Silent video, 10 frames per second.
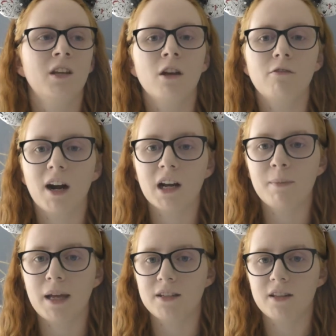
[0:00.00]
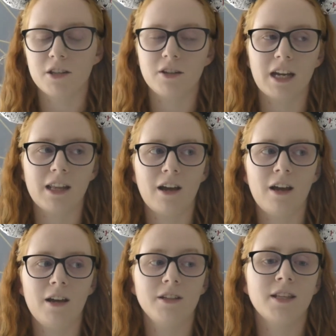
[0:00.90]
recommend that you get
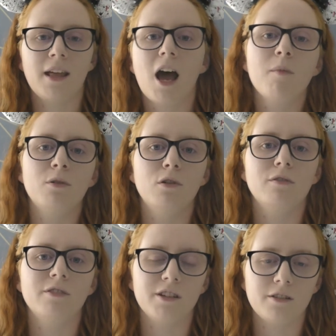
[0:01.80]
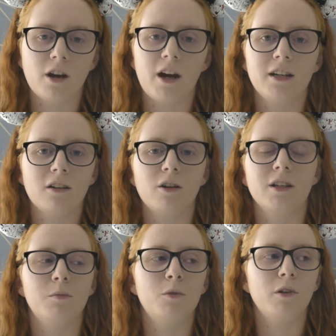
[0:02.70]
there to the airport for 9 o'clock in
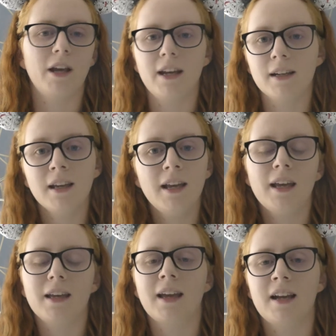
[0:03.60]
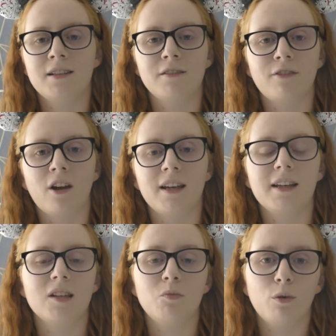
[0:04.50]
the morning in case the flight
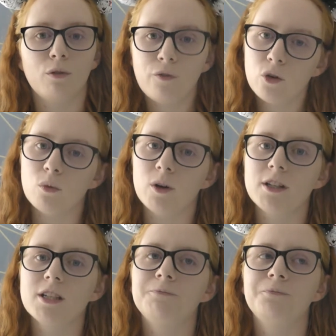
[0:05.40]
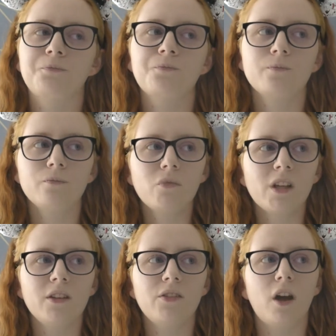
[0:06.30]
gets brought forward.
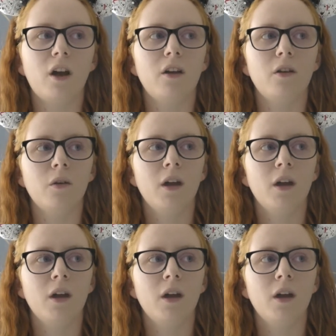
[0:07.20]
So